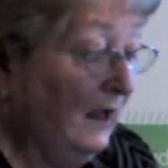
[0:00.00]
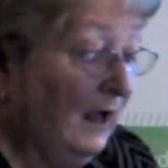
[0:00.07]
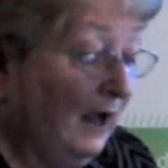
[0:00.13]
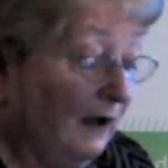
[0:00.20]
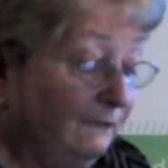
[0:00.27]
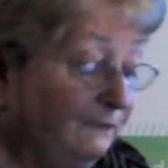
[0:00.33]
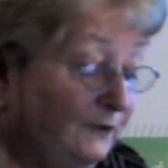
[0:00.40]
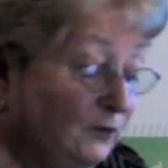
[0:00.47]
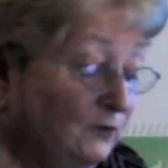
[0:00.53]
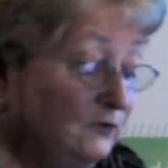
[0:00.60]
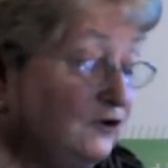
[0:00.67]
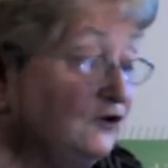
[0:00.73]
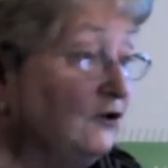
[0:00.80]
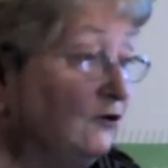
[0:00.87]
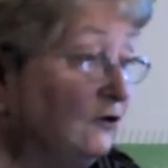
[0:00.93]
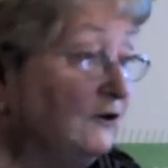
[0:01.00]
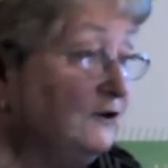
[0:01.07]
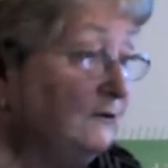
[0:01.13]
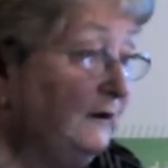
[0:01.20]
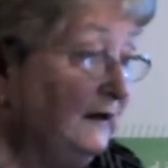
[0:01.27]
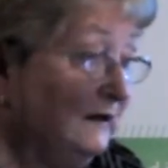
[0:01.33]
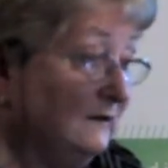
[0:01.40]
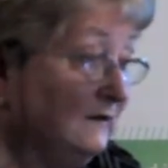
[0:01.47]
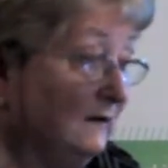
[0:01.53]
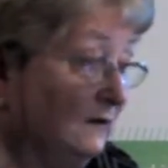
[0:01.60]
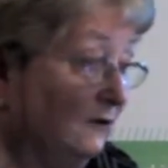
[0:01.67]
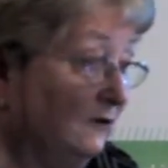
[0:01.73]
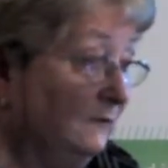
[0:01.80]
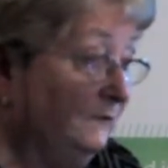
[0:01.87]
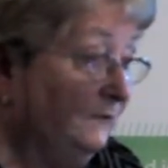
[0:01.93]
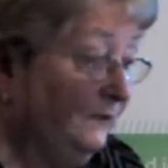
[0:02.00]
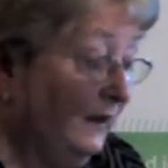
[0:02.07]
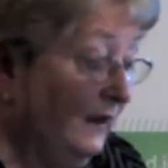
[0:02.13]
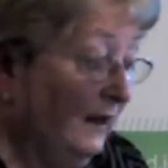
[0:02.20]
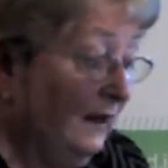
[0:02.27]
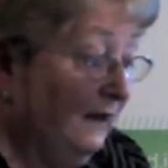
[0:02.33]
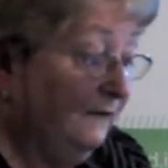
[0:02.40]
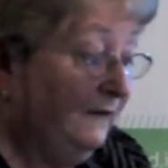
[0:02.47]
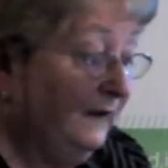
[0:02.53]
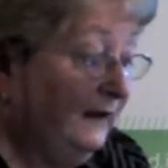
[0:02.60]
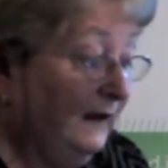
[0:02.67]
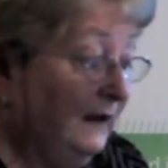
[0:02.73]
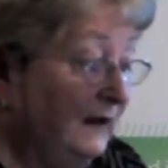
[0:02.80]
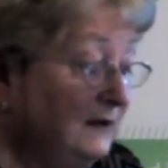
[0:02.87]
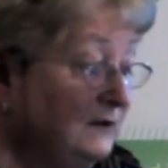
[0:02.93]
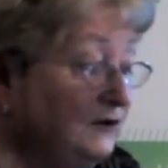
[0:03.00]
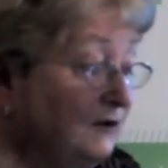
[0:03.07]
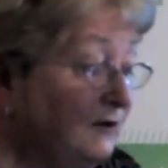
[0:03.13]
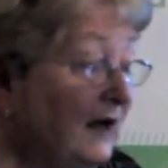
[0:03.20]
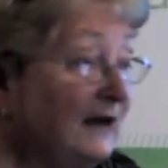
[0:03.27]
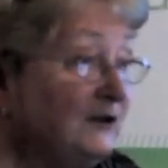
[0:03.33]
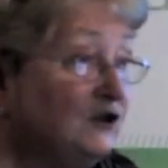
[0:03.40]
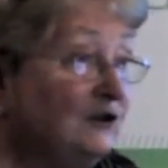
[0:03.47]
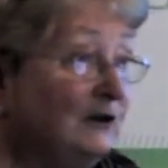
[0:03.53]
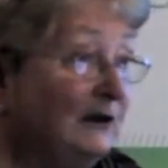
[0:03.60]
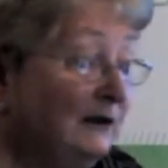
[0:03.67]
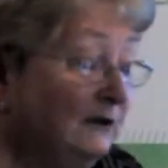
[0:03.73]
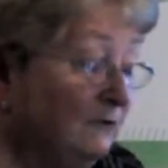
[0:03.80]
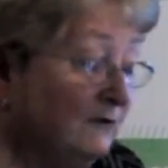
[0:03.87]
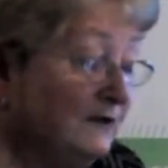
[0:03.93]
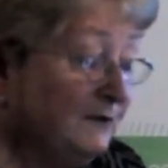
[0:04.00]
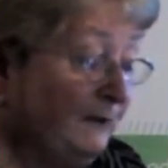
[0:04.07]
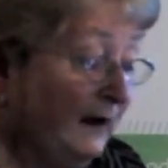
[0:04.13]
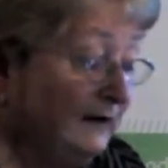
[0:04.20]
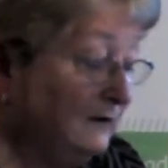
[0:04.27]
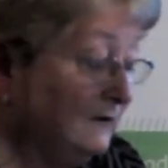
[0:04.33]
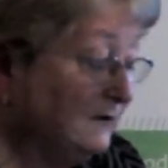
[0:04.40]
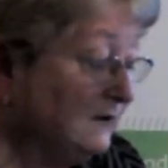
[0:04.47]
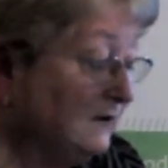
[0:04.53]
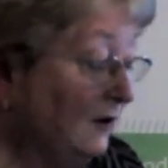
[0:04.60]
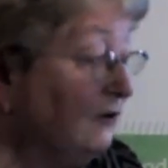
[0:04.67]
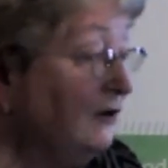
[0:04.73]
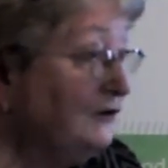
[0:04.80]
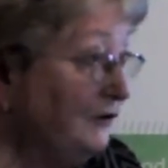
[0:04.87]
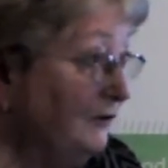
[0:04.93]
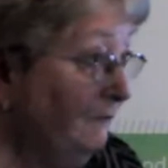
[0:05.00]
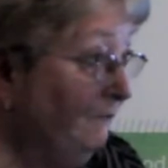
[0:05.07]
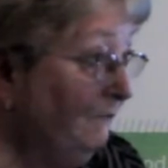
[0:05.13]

A few short weeks ago, the internationally respected surgeon